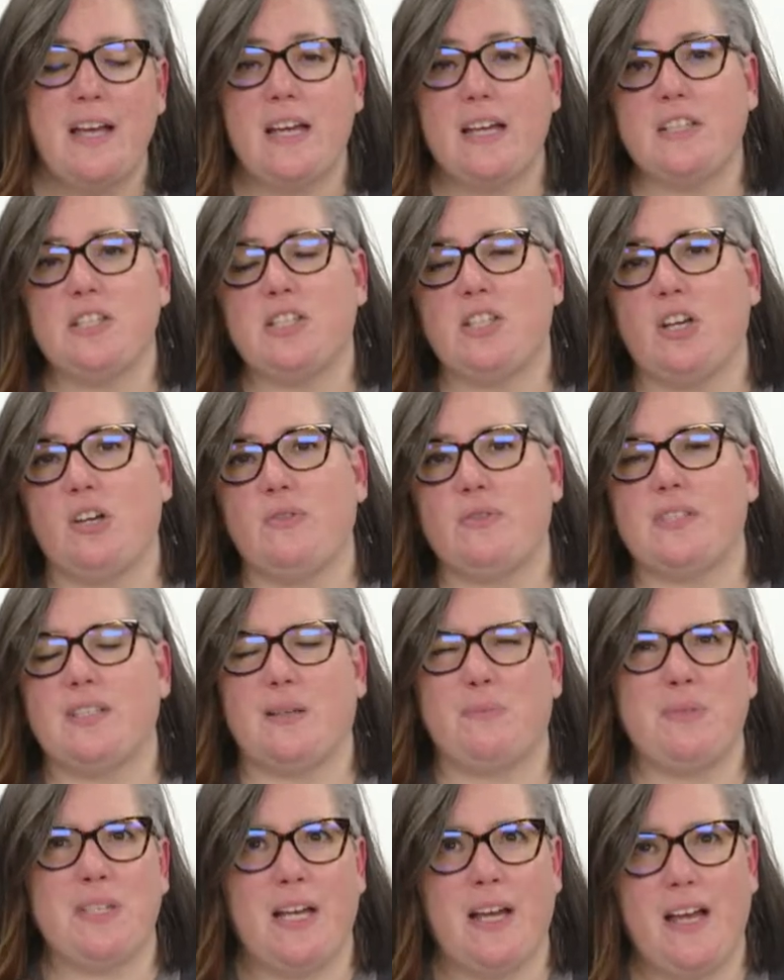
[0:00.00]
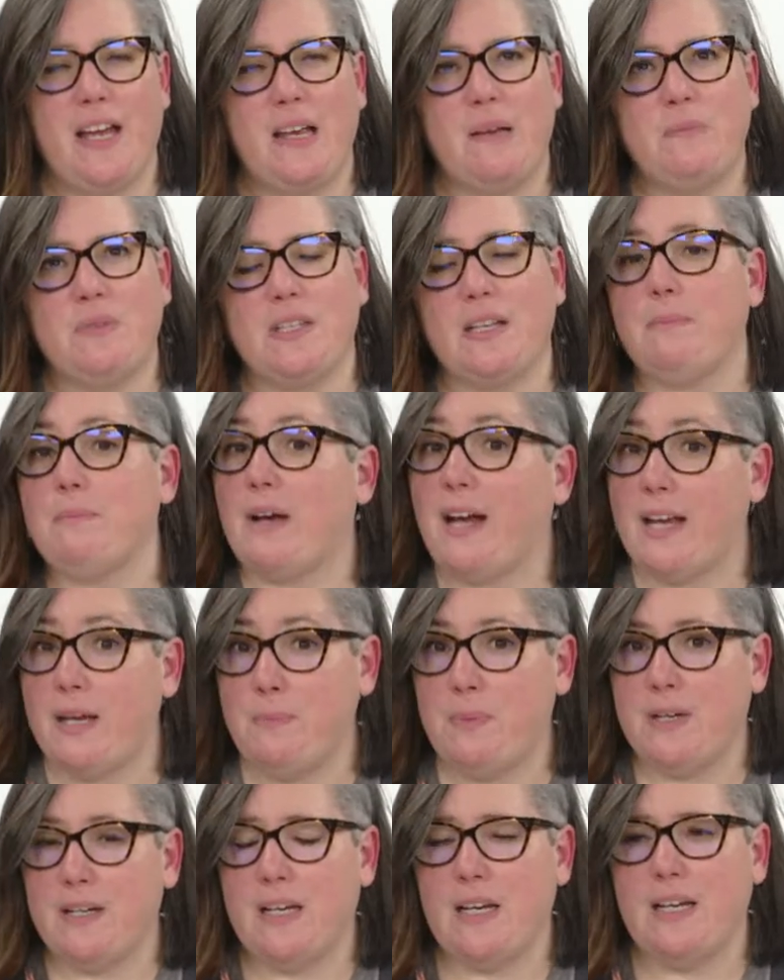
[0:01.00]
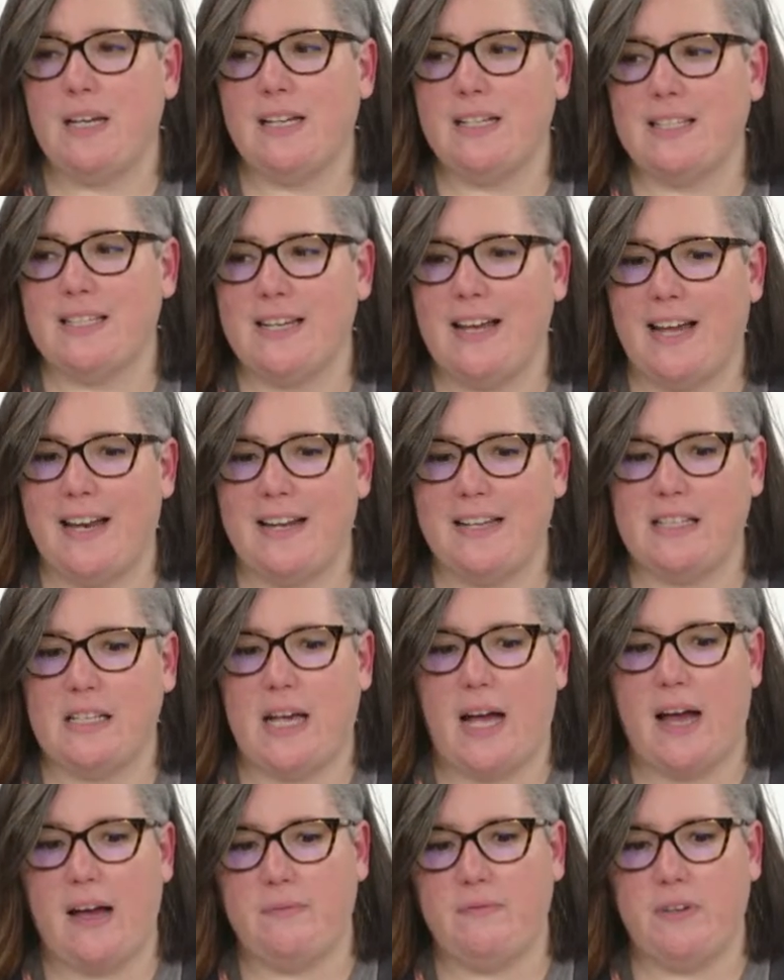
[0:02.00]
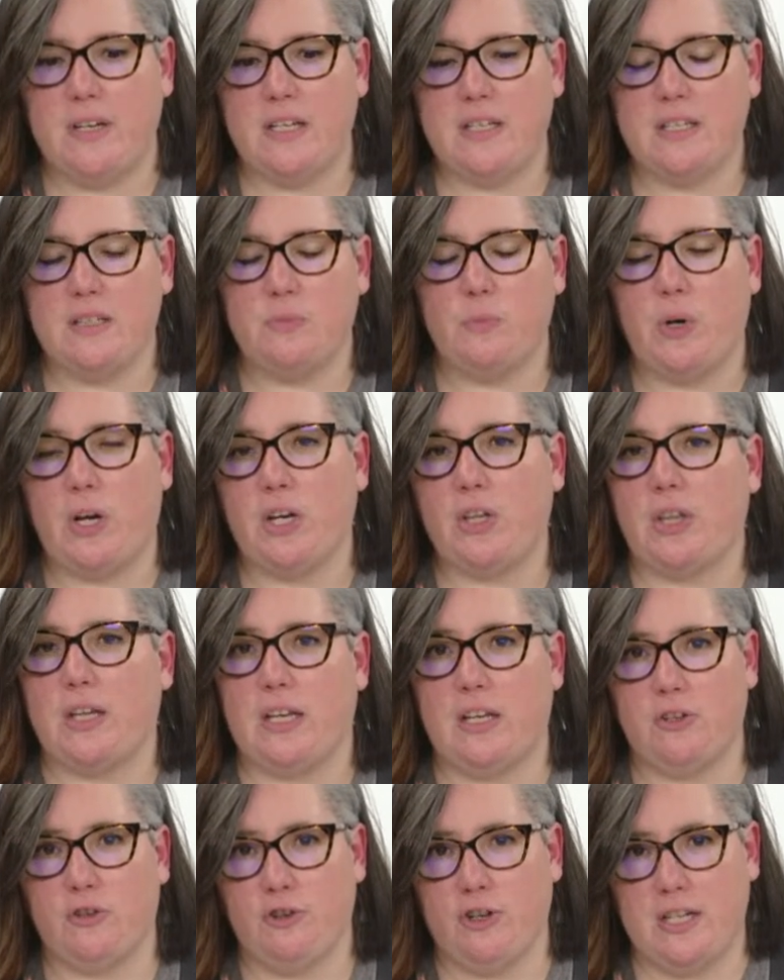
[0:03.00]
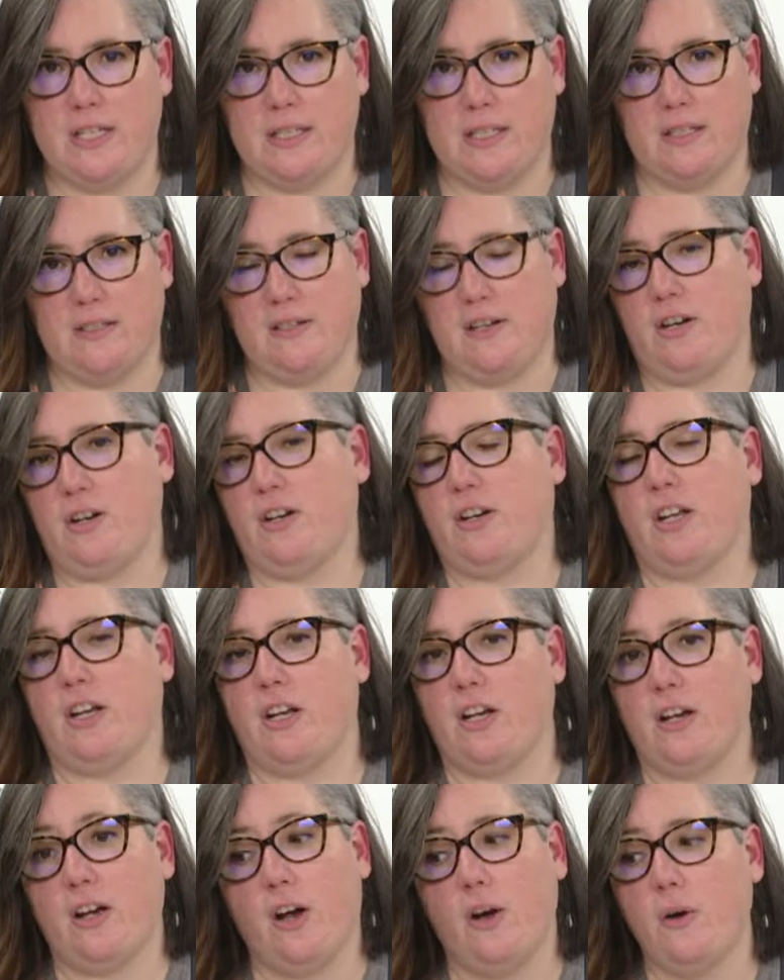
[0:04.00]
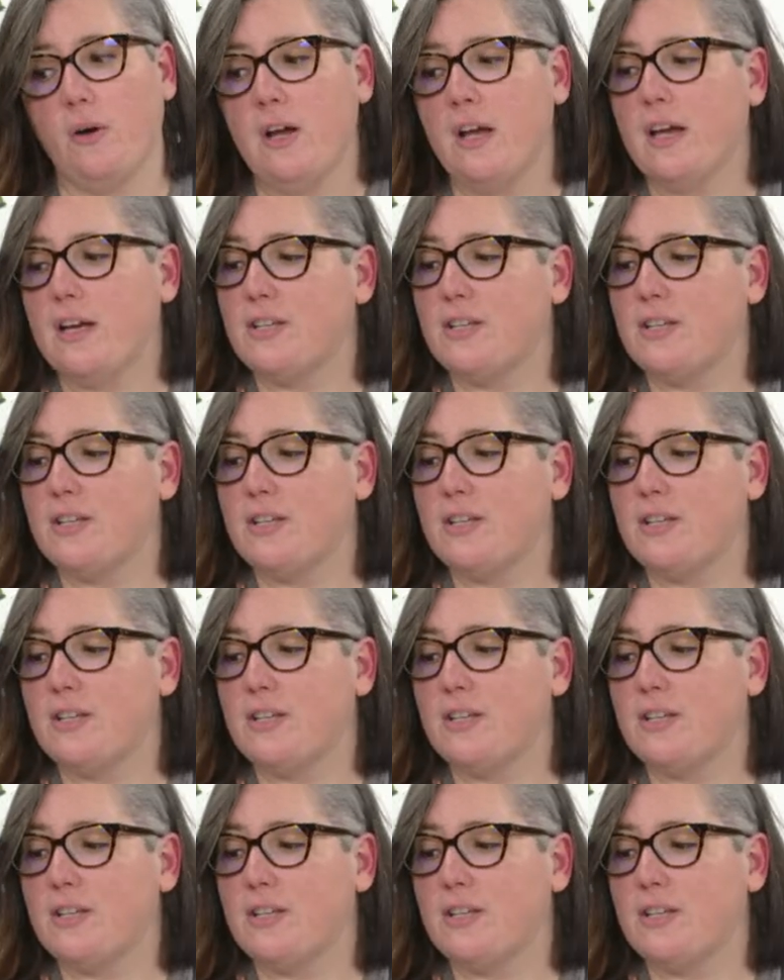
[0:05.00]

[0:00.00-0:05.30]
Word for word: And so sometimes, in my opinion, it's not as obvious where the increases are gonna go.